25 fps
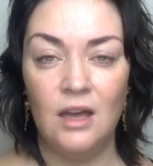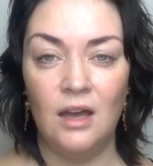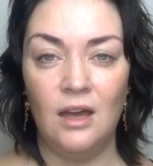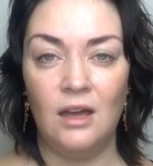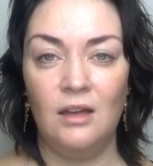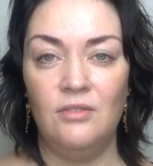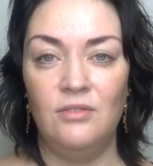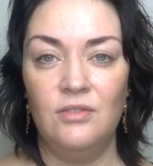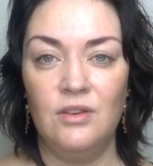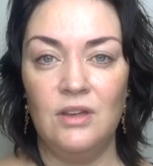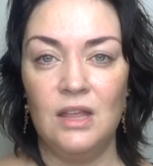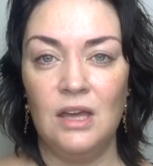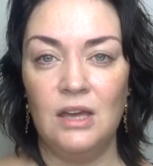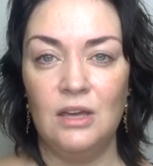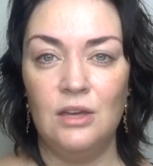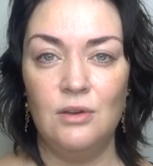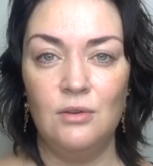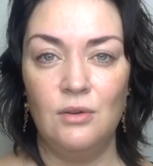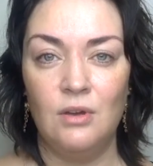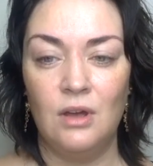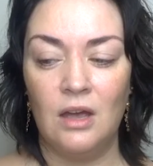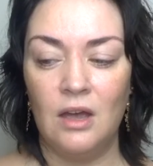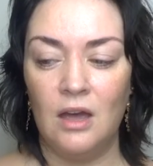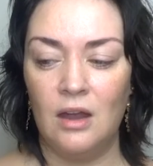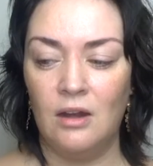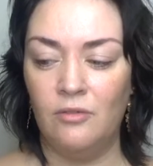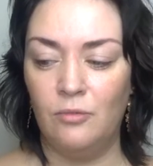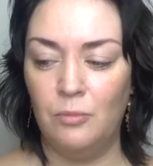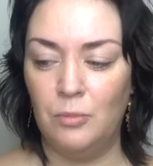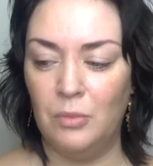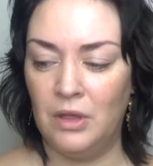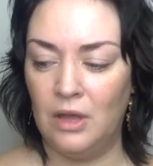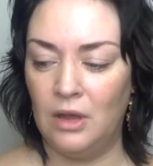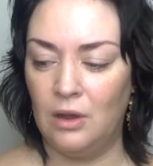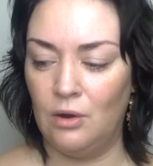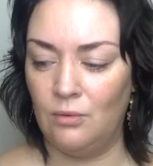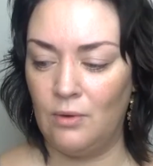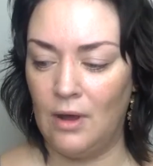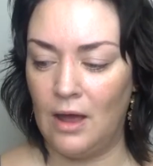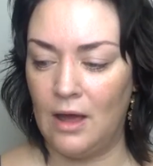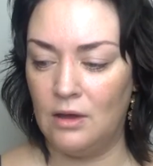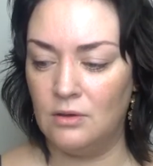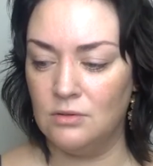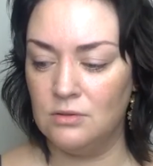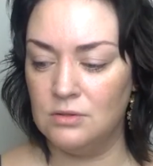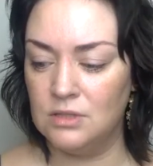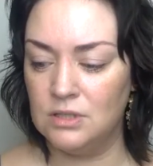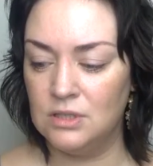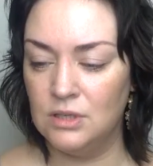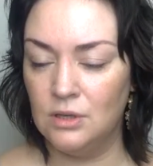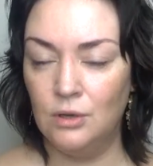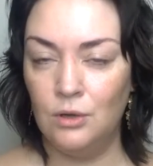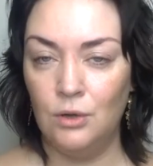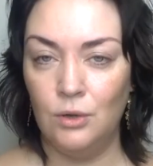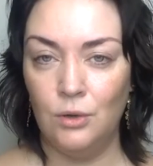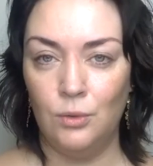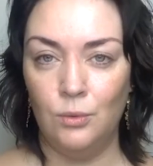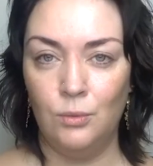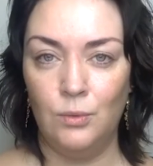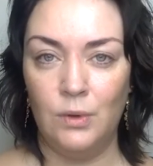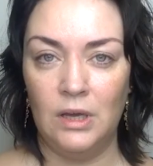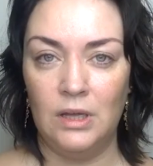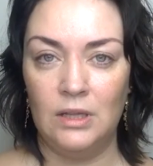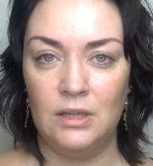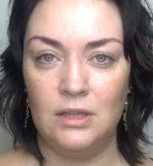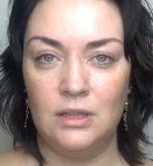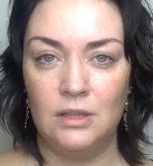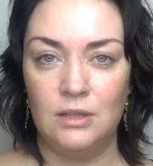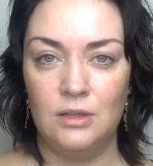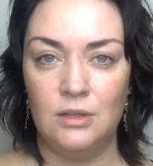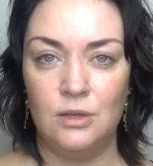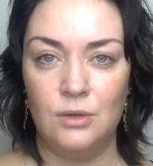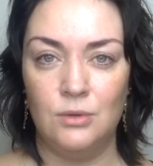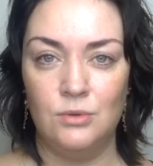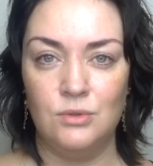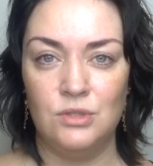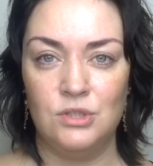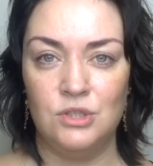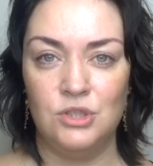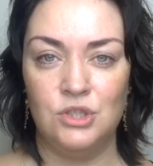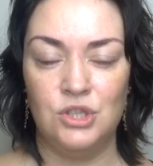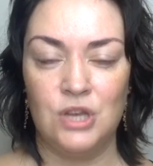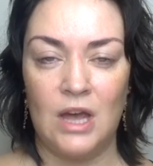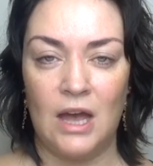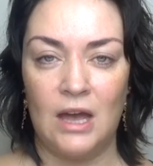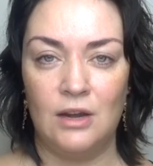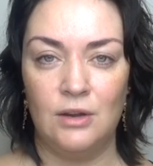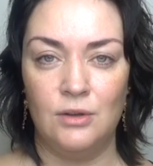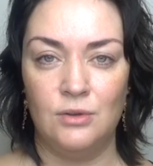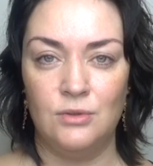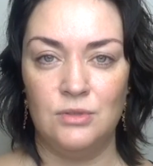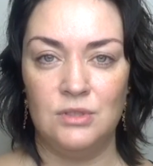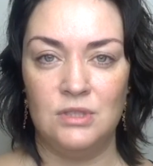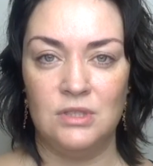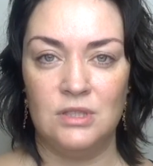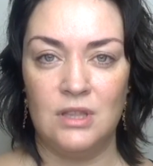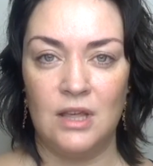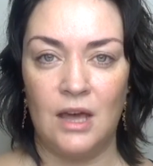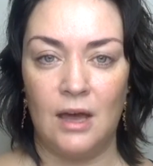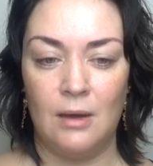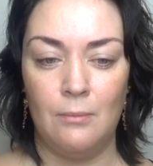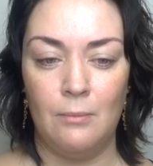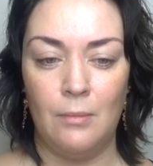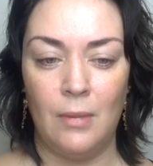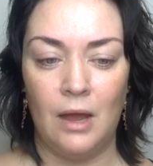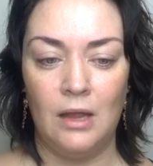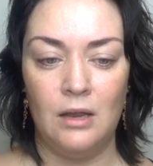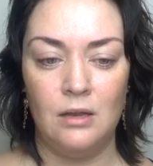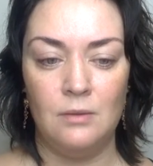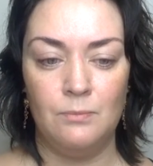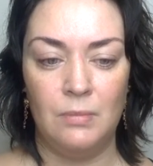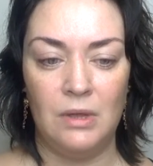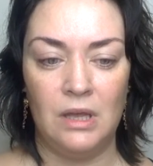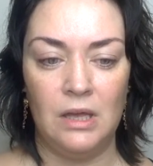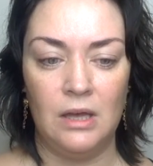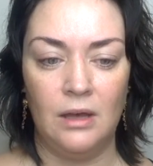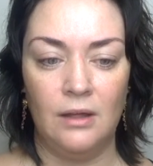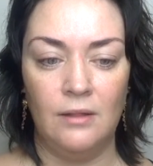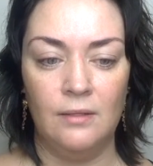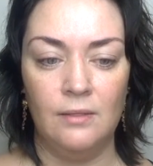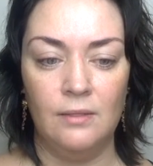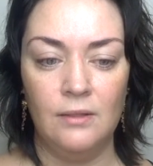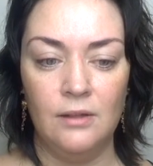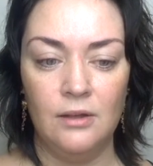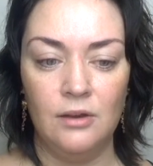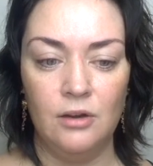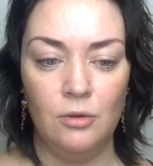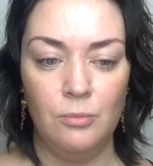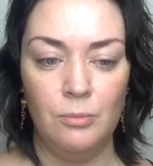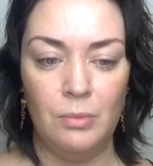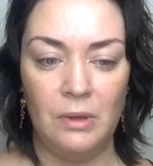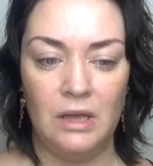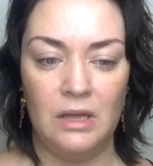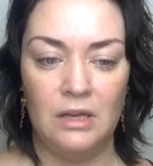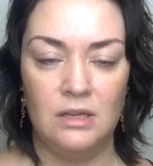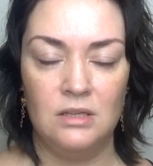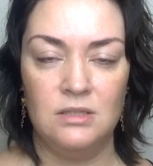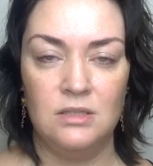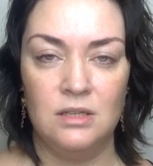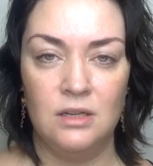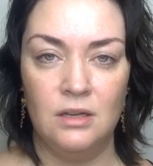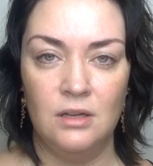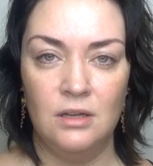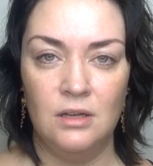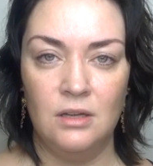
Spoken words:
I feel like you can kind of play around with those shadows that might be a little bit